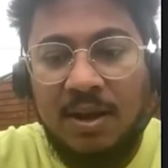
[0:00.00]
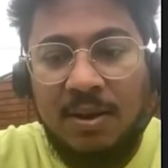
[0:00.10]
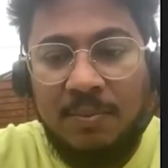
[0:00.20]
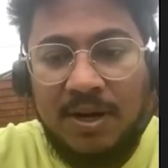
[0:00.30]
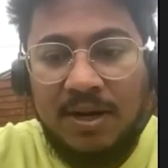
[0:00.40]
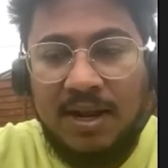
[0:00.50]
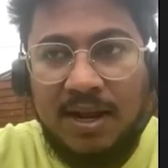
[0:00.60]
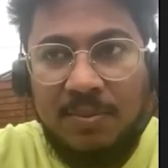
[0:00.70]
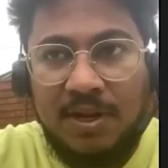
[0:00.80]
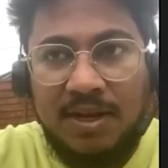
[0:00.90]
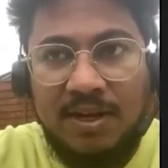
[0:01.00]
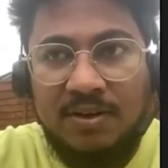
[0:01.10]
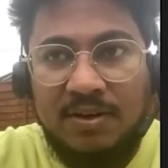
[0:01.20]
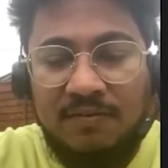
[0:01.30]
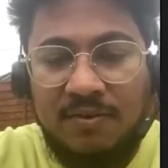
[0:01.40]
But I'm lucky
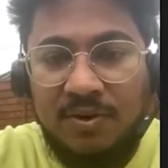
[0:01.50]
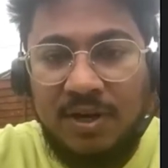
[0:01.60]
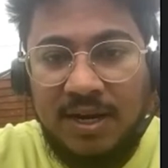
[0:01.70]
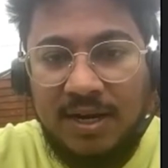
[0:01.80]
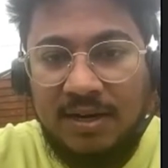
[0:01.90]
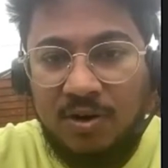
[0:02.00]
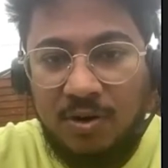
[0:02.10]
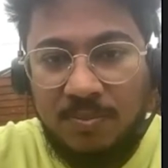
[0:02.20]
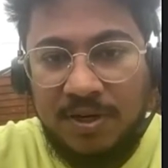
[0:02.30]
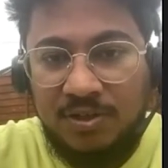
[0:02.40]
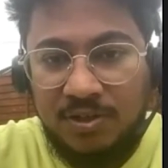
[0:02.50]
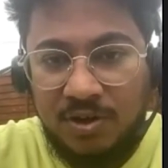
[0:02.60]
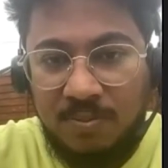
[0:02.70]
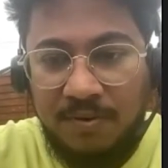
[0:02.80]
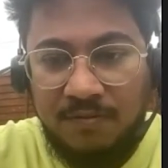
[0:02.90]
enough to get a corporate
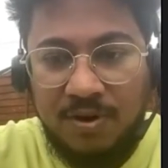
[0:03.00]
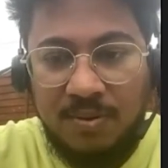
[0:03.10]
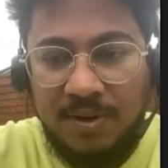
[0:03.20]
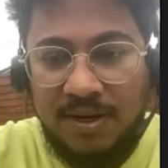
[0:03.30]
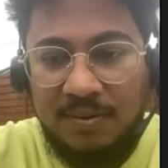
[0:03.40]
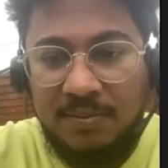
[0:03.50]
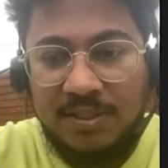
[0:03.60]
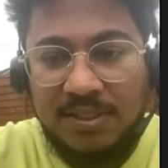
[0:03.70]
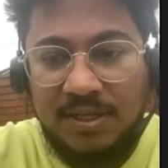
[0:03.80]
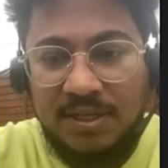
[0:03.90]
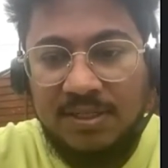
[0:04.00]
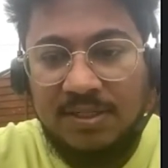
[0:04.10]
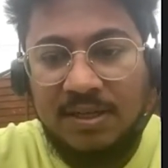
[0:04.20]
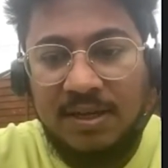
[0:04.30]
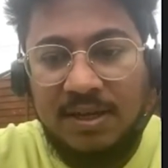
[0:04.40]
job before completing my
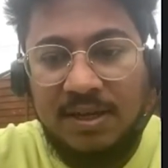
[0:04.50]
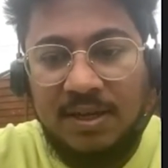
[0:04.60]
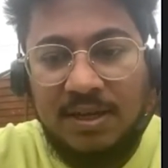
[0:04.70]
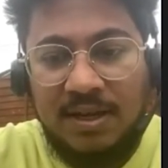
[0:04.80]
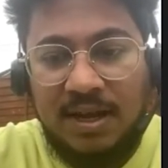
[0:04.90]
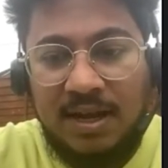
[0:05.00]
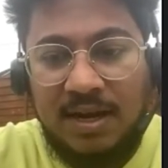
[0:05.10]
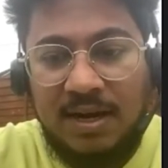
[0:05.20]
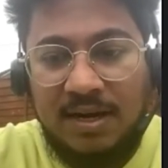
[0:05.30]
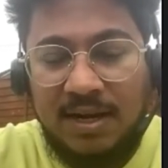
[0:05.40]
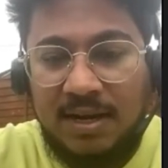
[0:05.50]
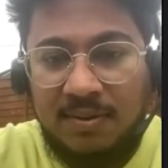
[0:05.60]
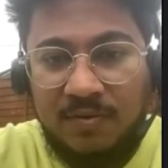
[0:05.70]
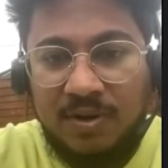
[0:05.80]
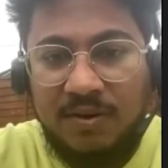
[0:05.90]
studies. And yeah,
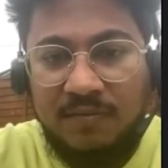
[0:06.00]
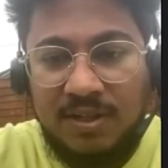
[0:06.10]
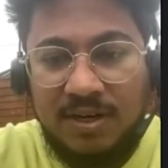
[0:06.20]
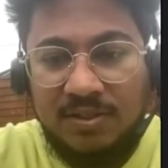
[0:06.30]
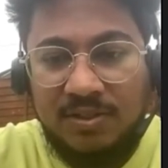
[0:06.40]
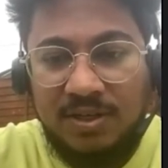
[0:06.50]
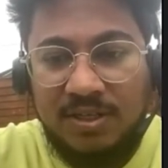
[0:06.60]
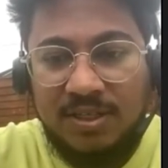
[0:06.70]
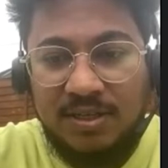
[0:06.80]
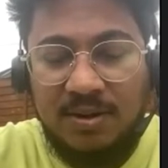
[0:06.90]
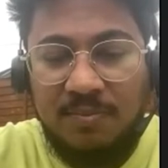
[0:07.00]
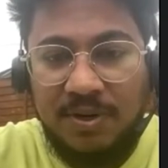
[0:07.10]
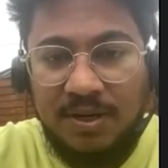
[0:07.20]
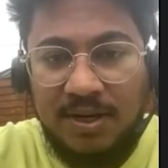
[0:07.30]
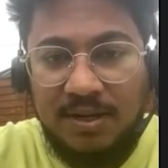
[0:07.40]
I'm working with an insurance
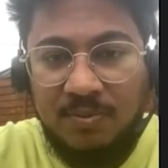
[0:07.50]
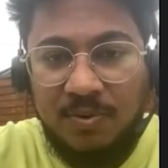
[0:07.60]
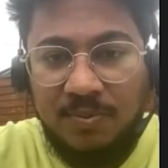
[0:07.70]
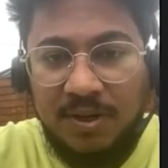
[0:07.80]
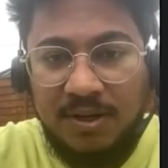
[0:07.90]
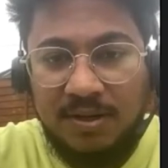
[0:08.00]
company at the moment.